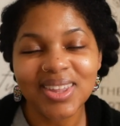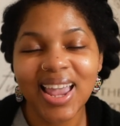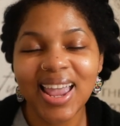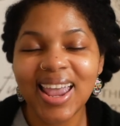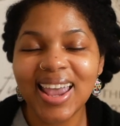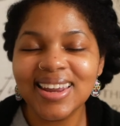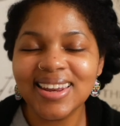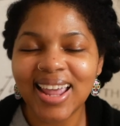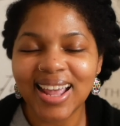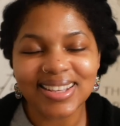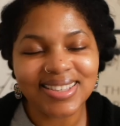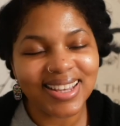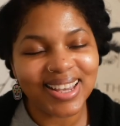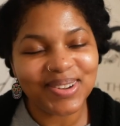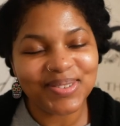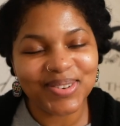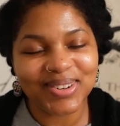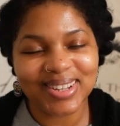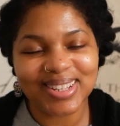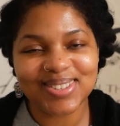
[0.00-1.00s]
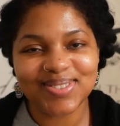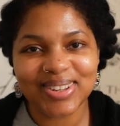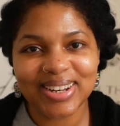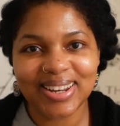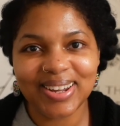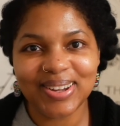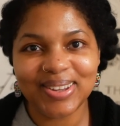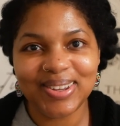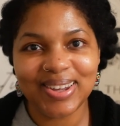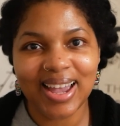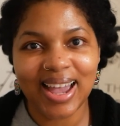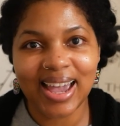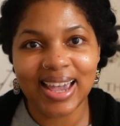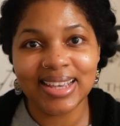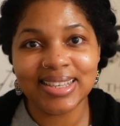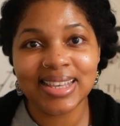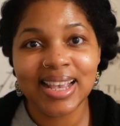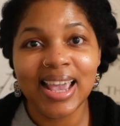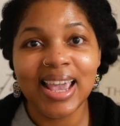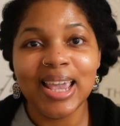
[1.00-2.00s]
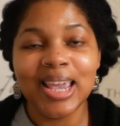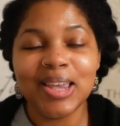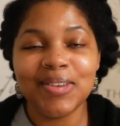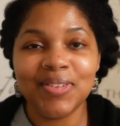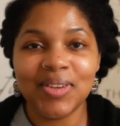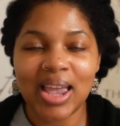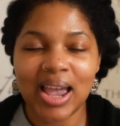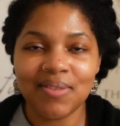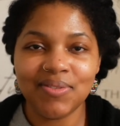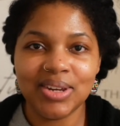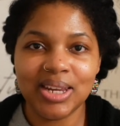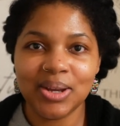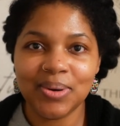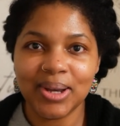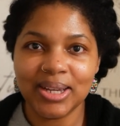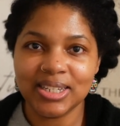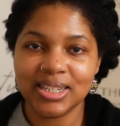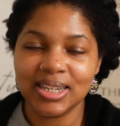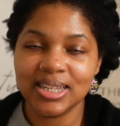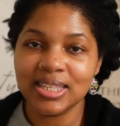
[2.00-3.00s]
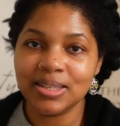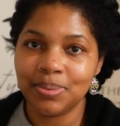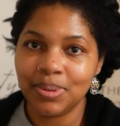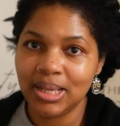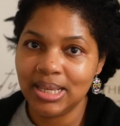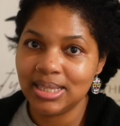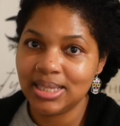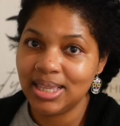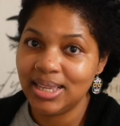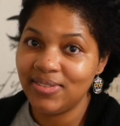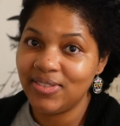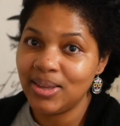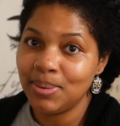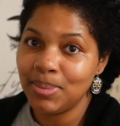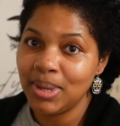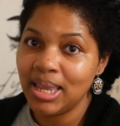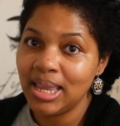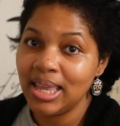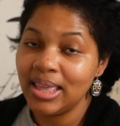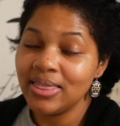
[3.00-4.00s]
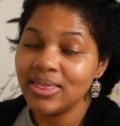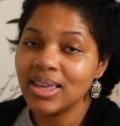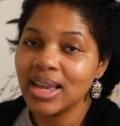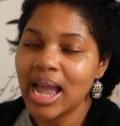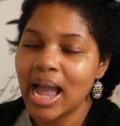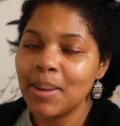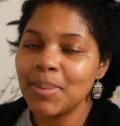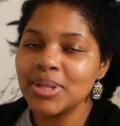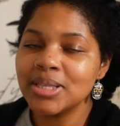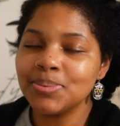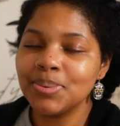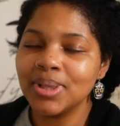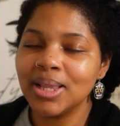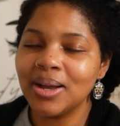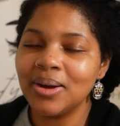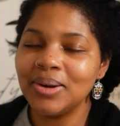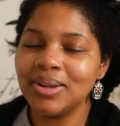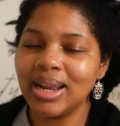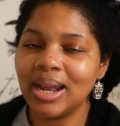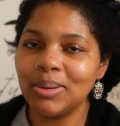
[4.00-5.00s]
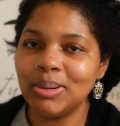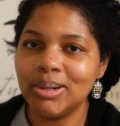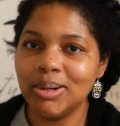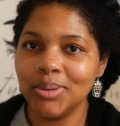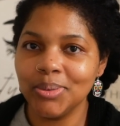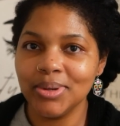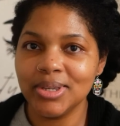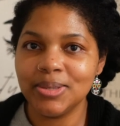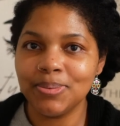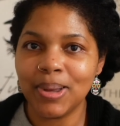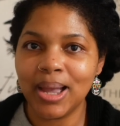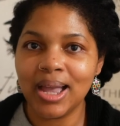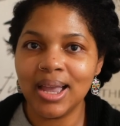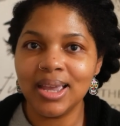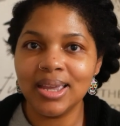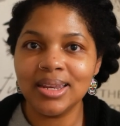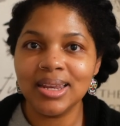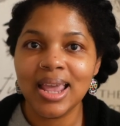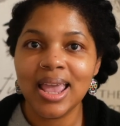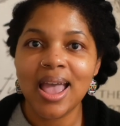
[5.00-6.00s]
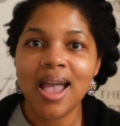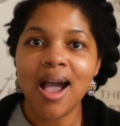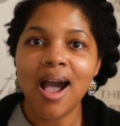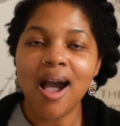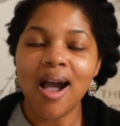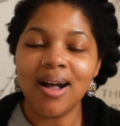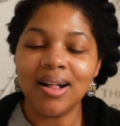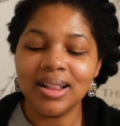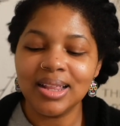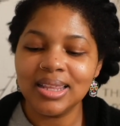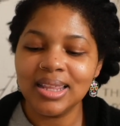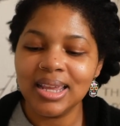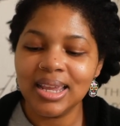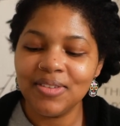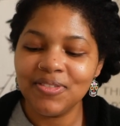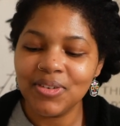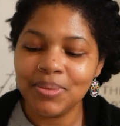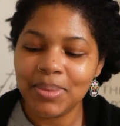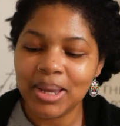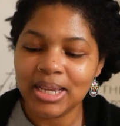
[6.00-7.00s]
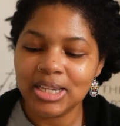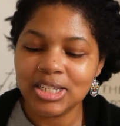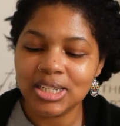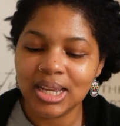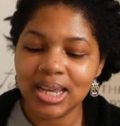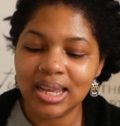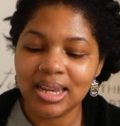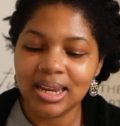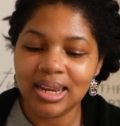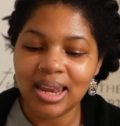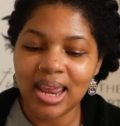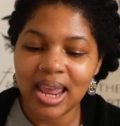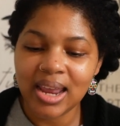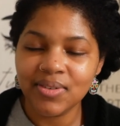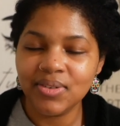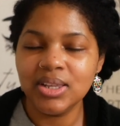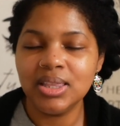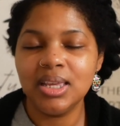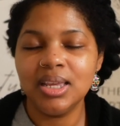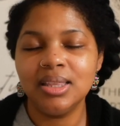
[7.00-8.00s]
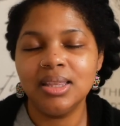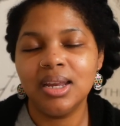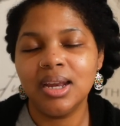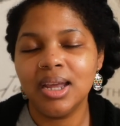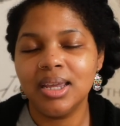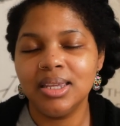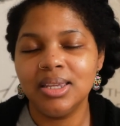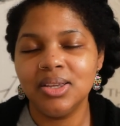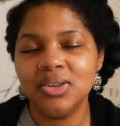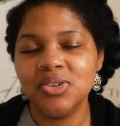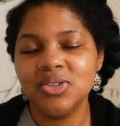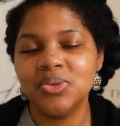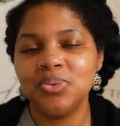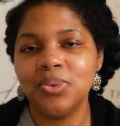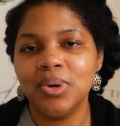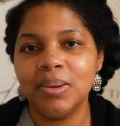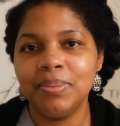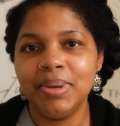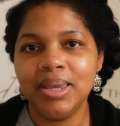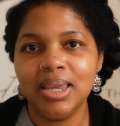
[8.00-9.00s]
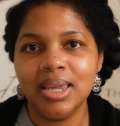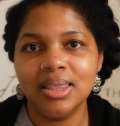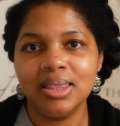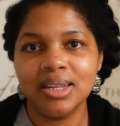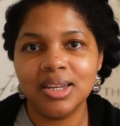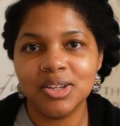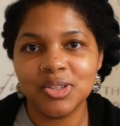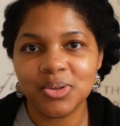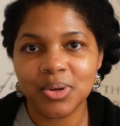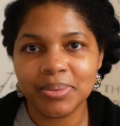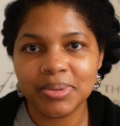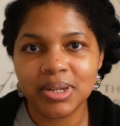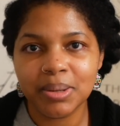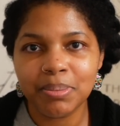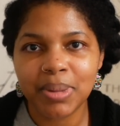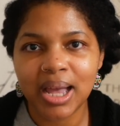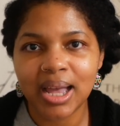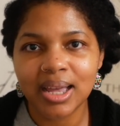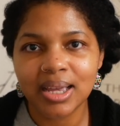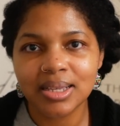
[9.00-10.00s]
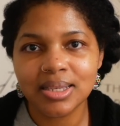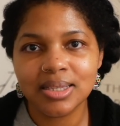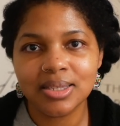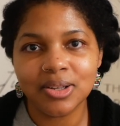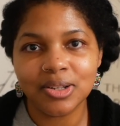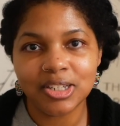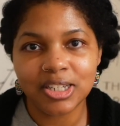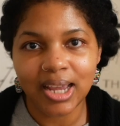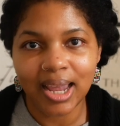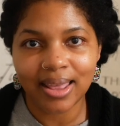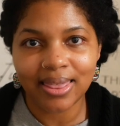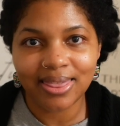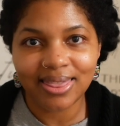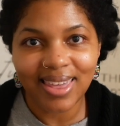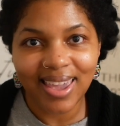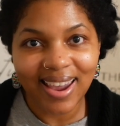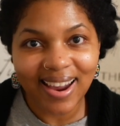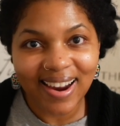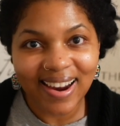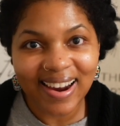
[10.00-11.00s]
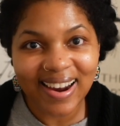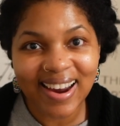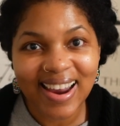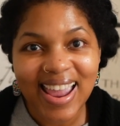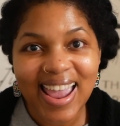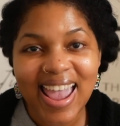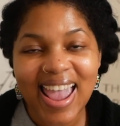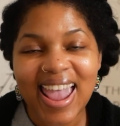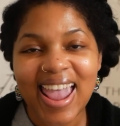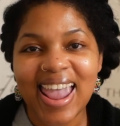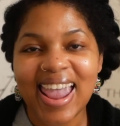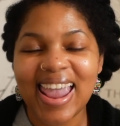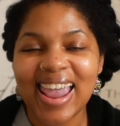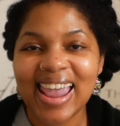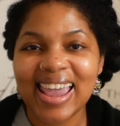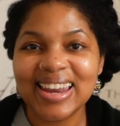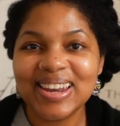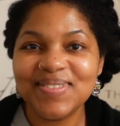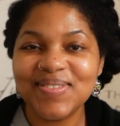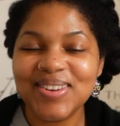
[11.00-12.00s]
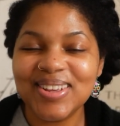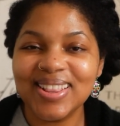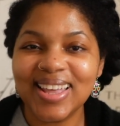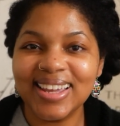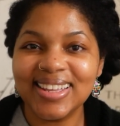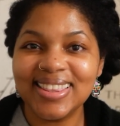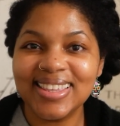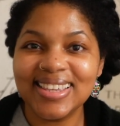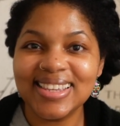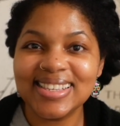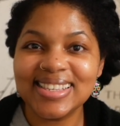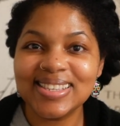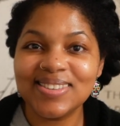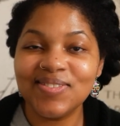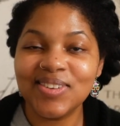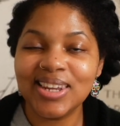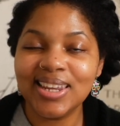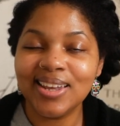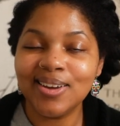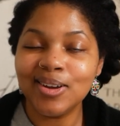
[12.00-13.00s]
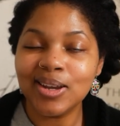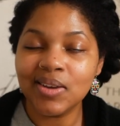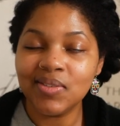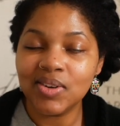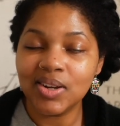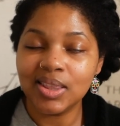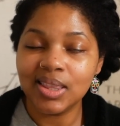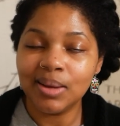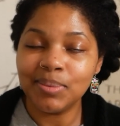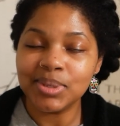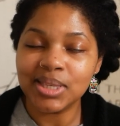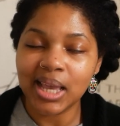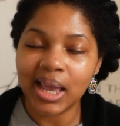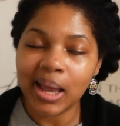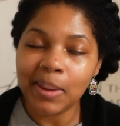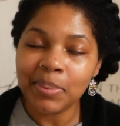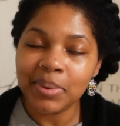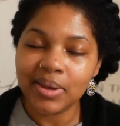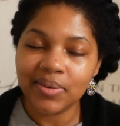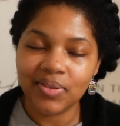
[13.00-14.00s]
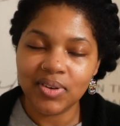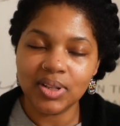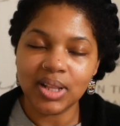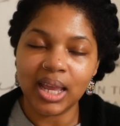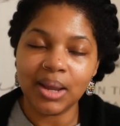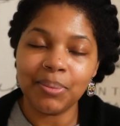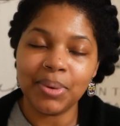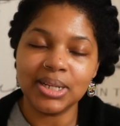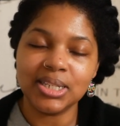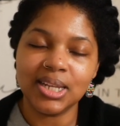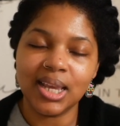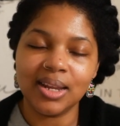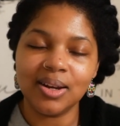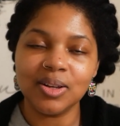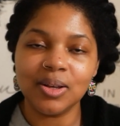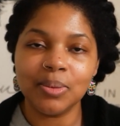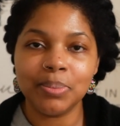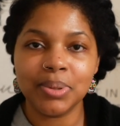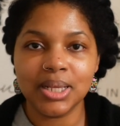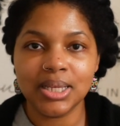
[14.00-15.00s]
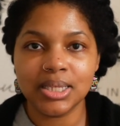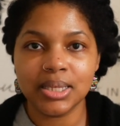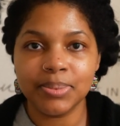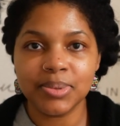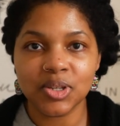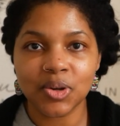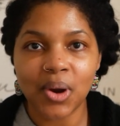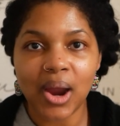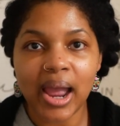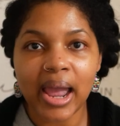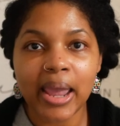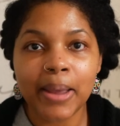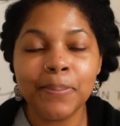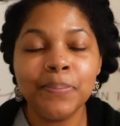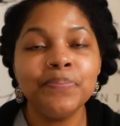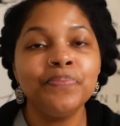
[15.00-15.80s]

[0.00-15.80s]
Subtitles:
And that's it for this video, you guys. If you have any questions, please leave them in the comments below and I will respond. All of the information and everything that I use will be in the description box, so check there. And if you like this video, give it a thumbs up. If you like my channel, please subscribe.